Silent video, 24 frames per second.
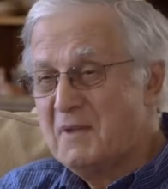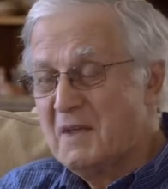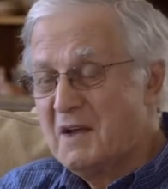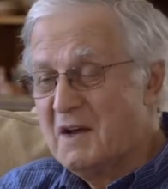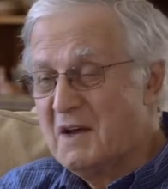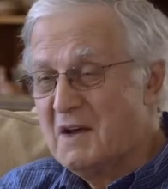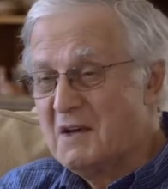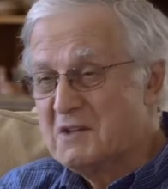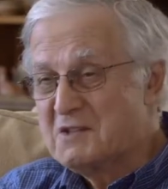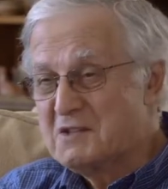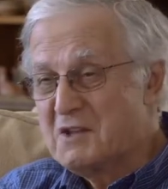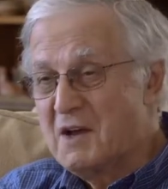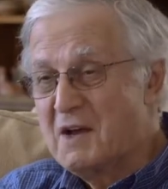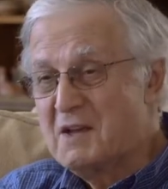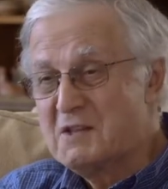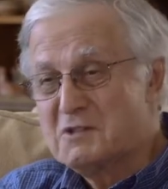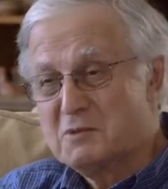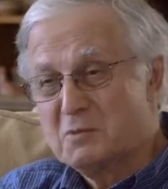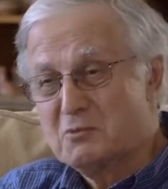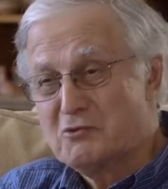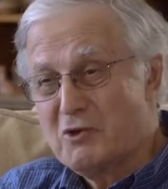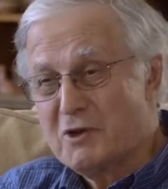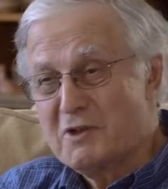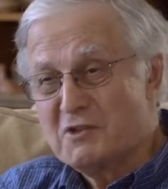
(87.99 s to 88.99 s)
Uh, so I had
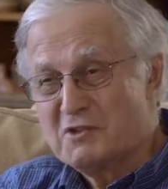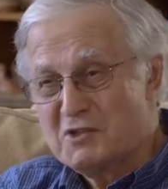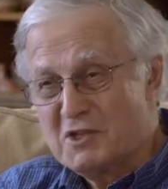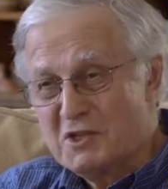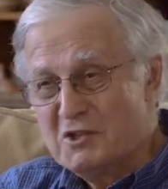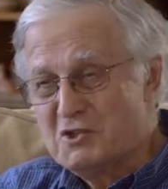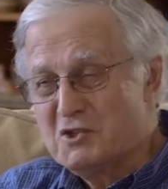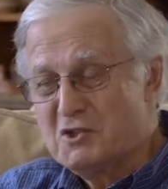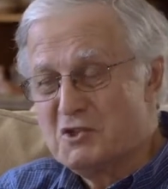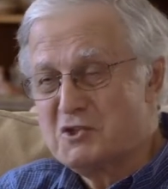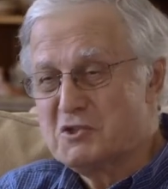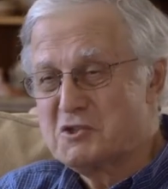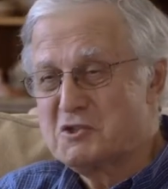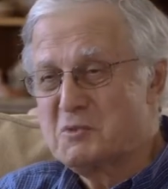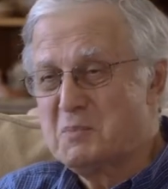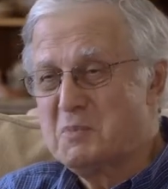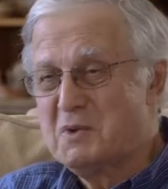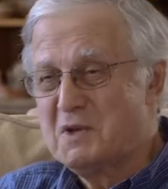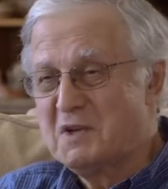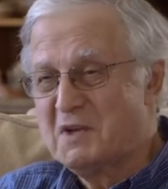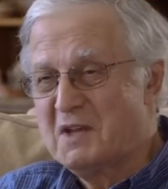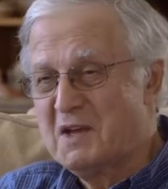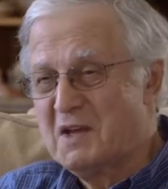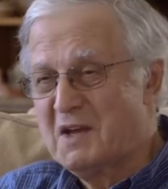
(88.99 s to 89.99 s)
some great teachers,
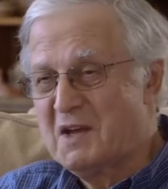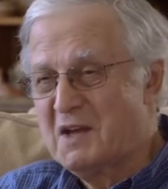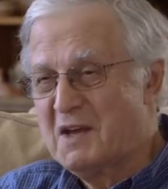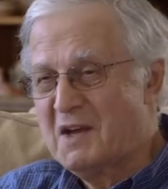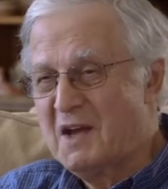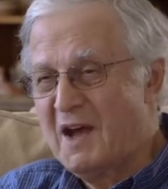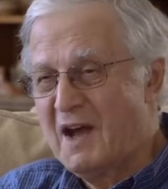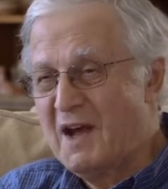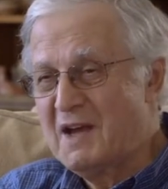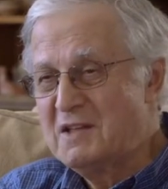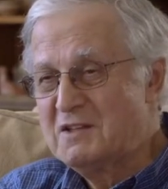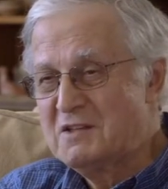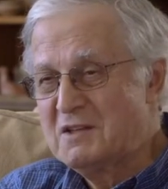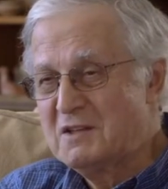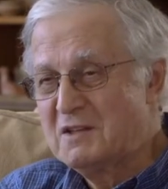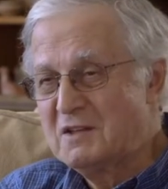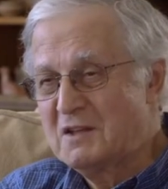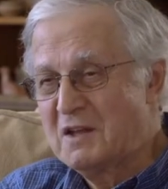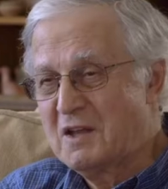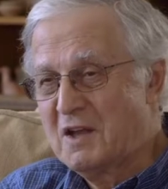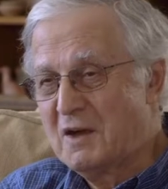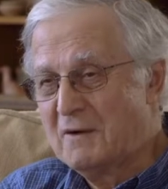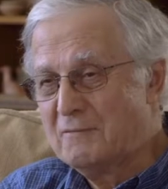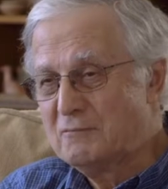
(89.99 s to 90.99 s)
but uh, I
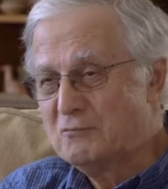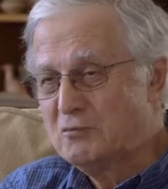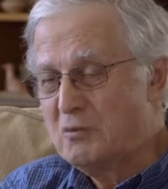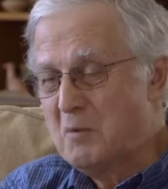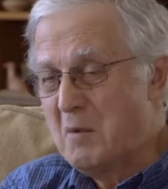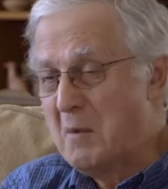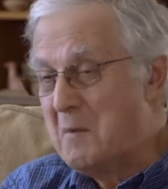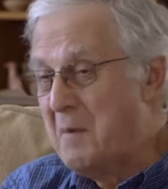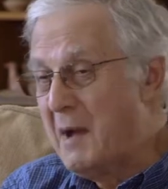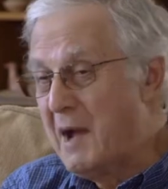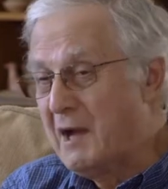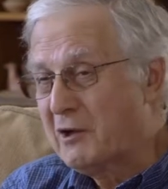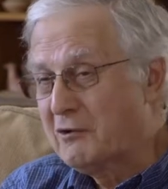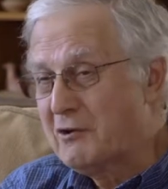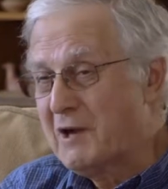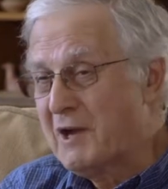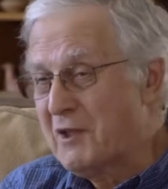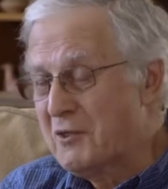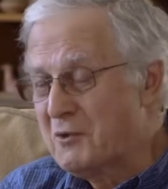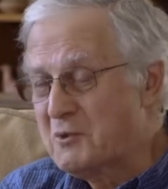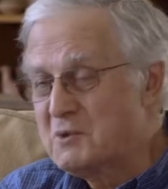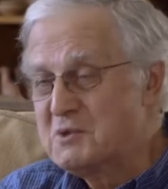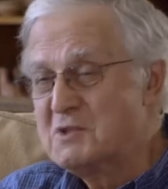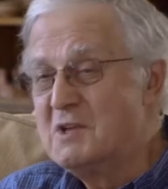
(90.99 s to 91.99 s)
didn't come from a
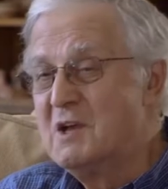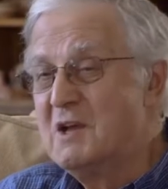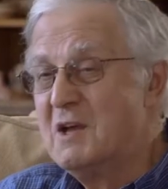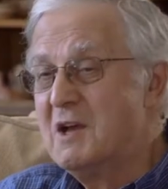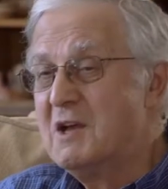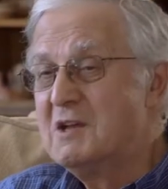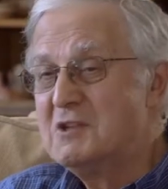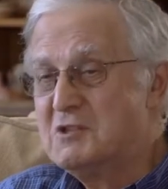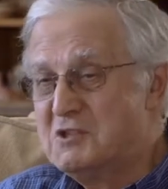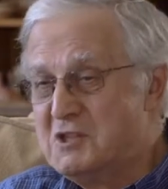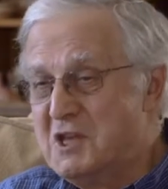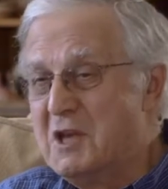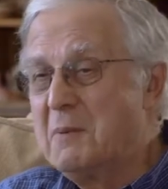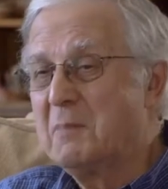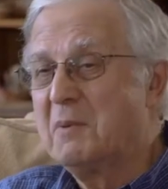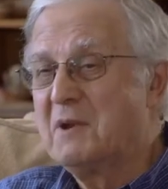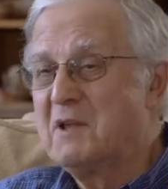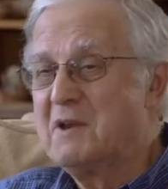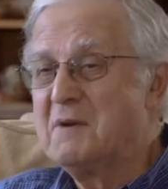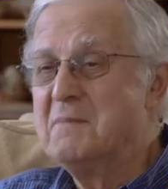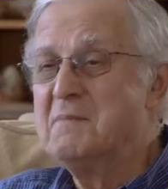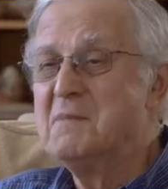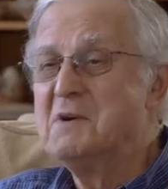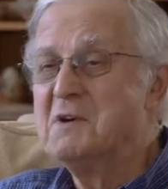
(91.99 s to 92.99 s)
background that was
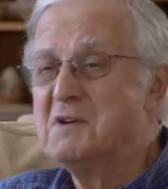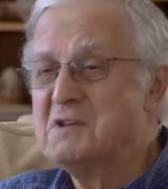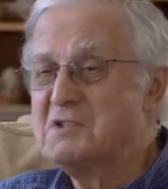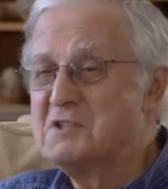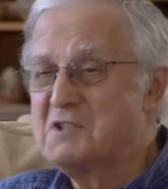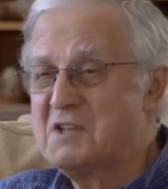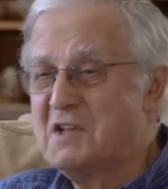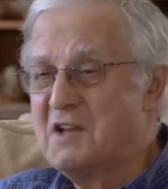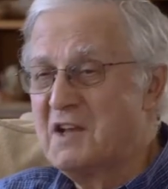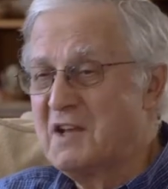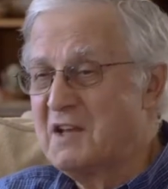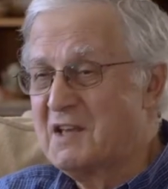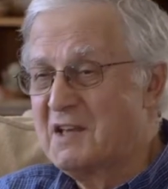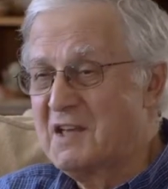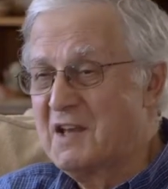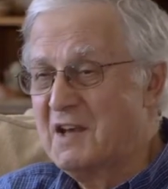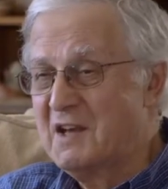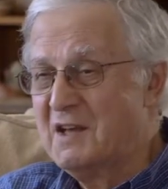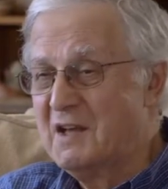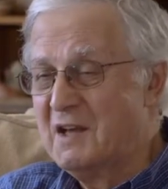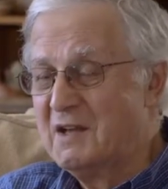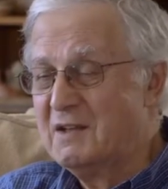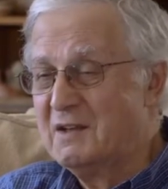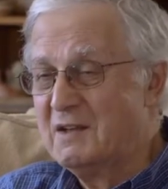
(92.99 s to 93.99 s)
deeply immersed in
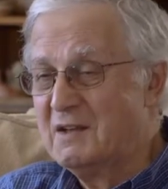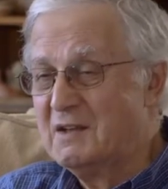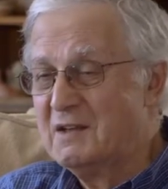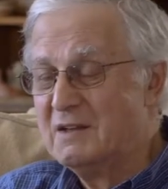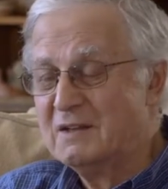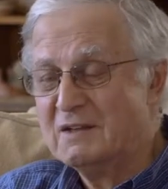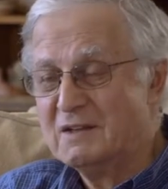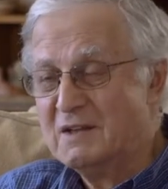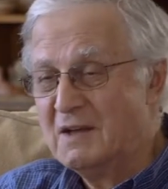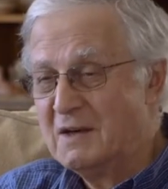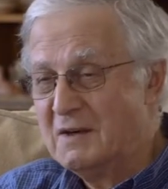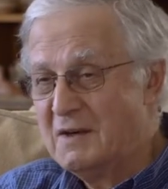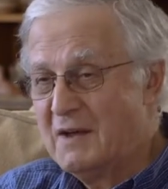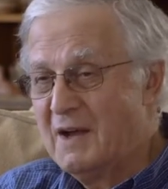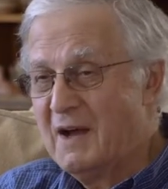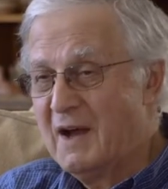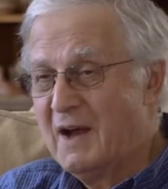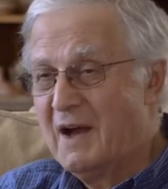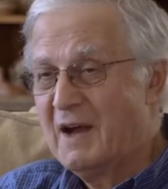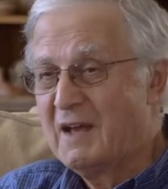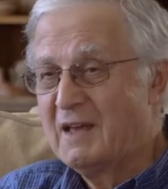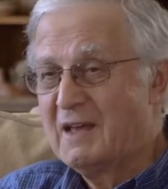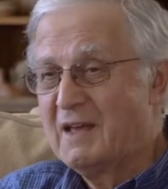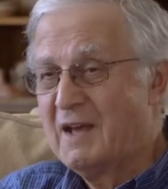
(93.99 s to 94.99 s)
ICANN, in, in, uh,
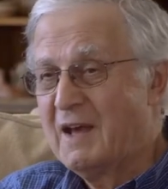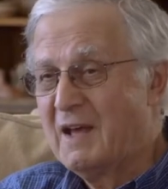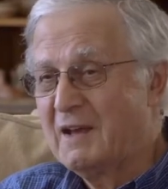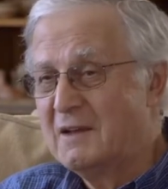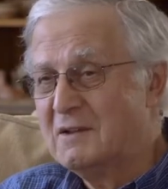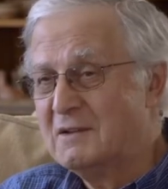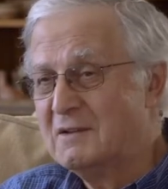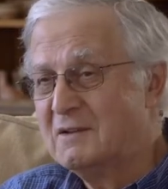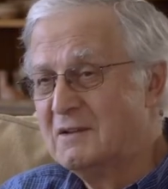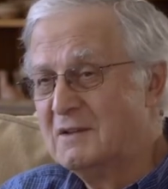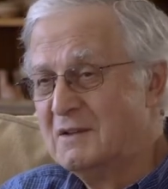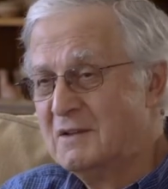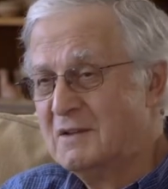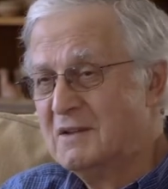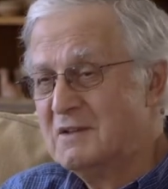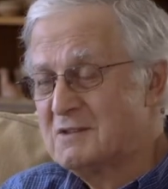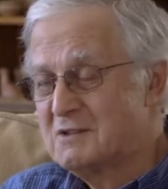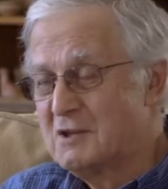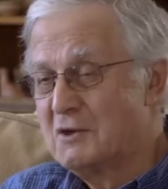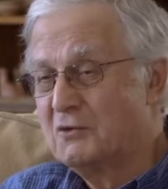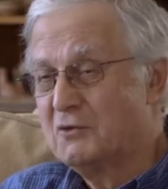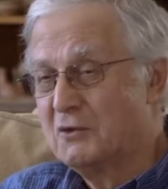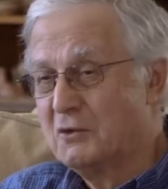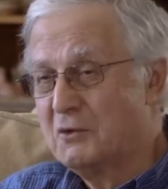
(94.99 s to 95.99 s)
ICANN and
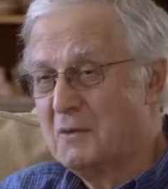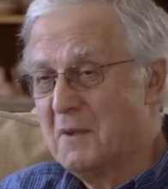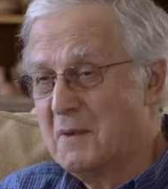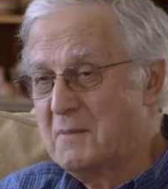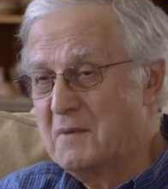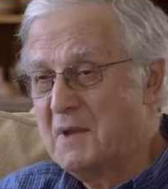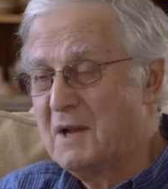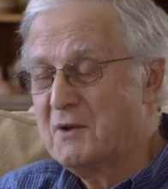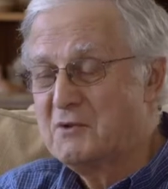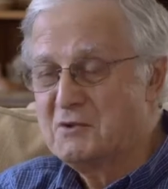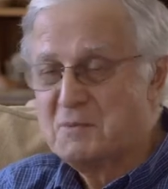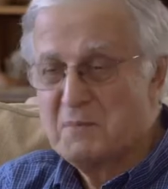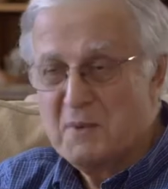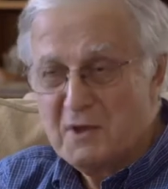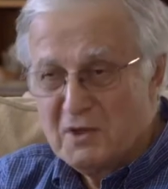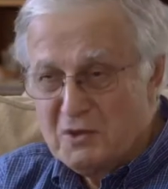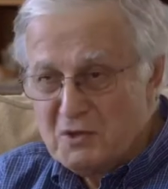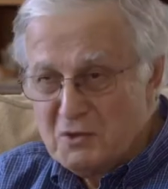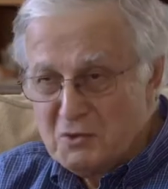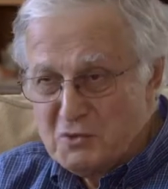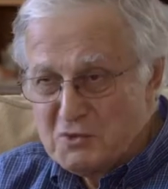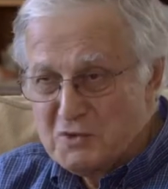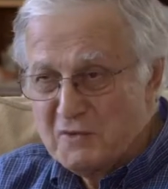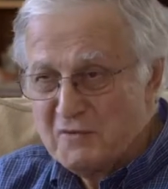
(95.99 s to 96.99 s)
so forth. I mean, I was a big
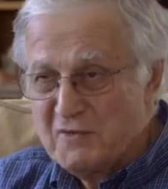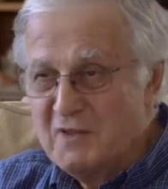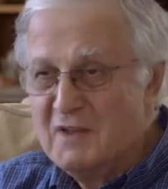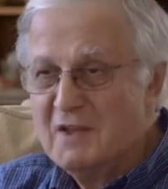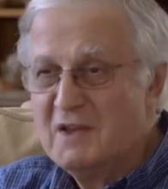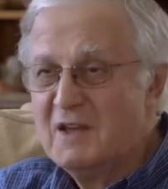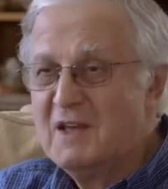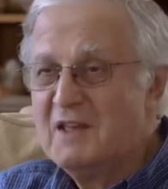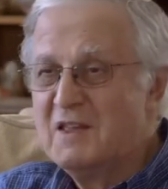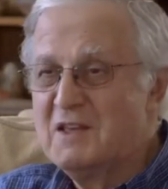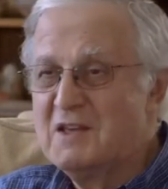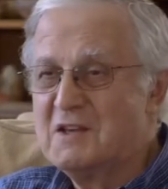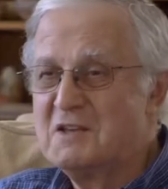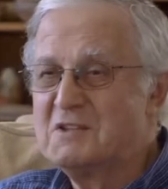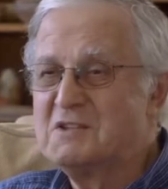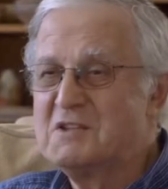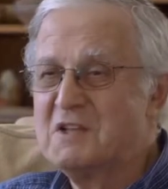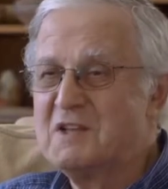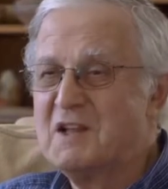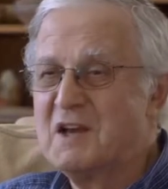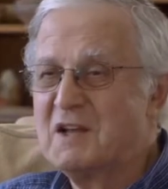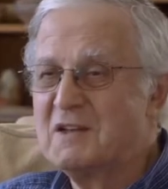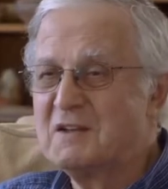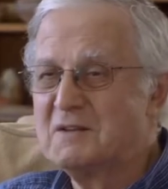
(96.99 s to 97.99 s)
user of the
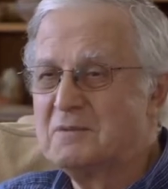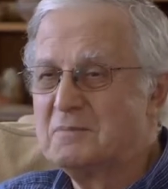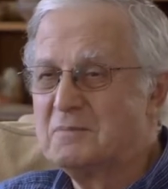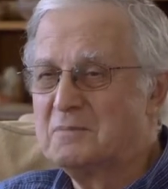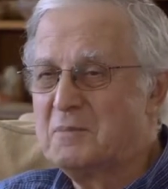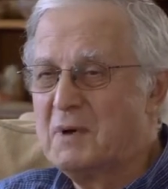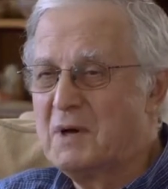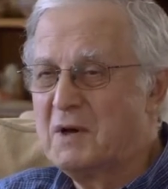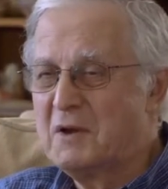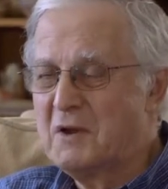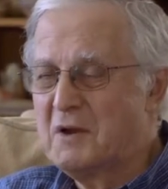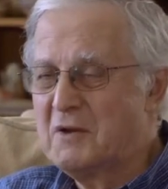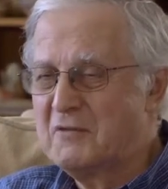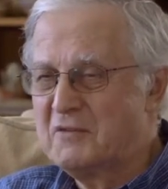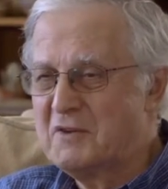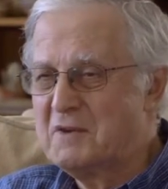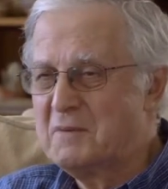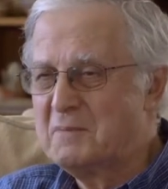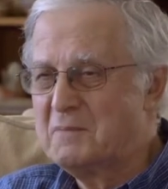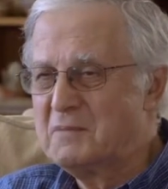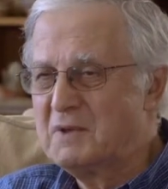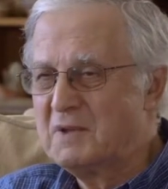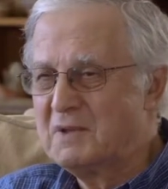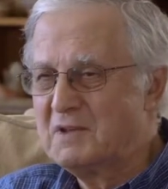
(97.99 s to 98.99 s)
internet and part of
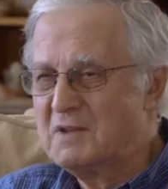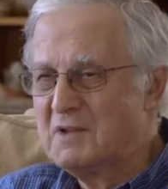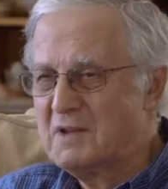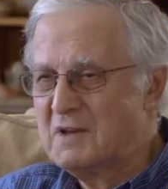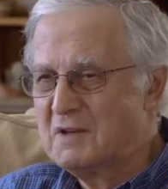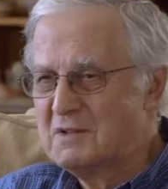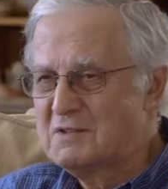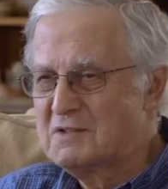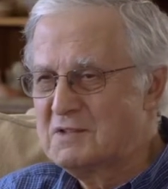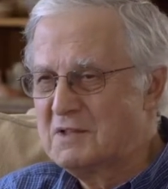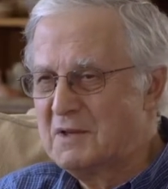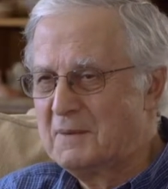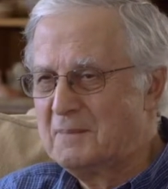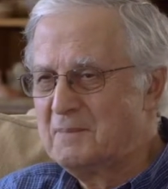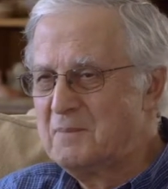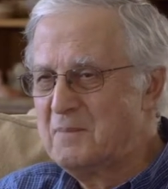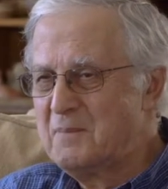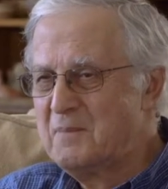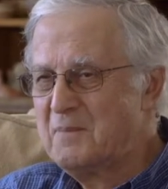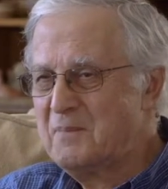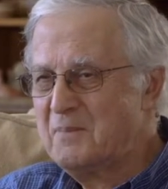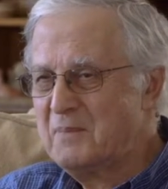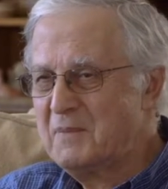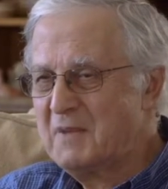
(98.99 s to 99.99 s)
it, but not um,
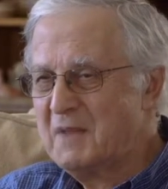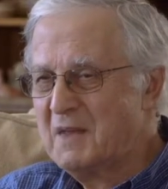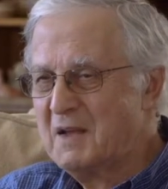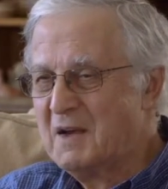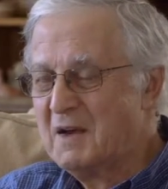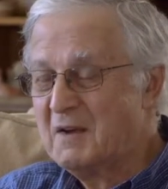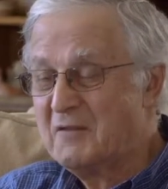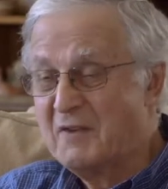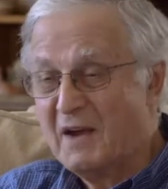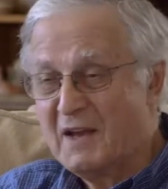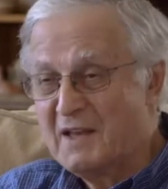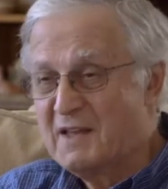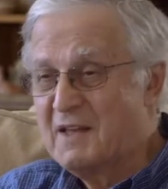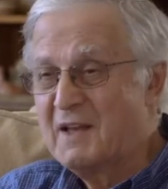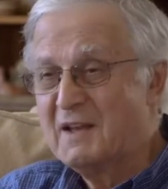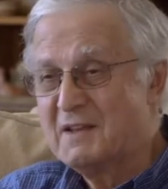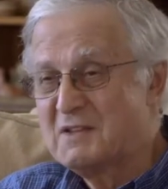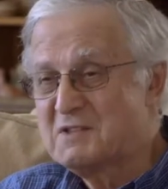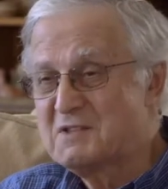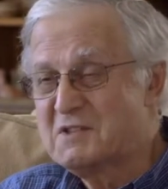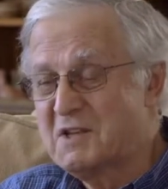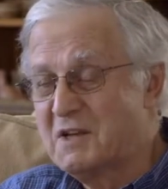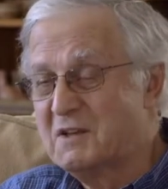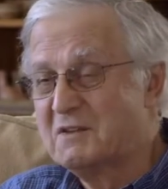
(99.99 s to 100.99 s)
of ICANN
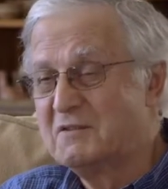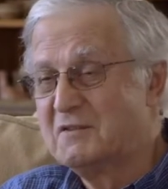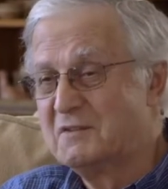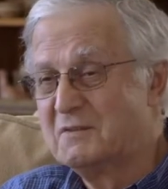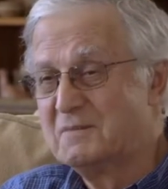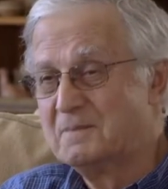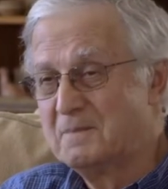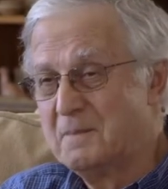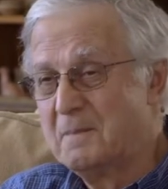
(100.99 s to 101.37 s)
itself.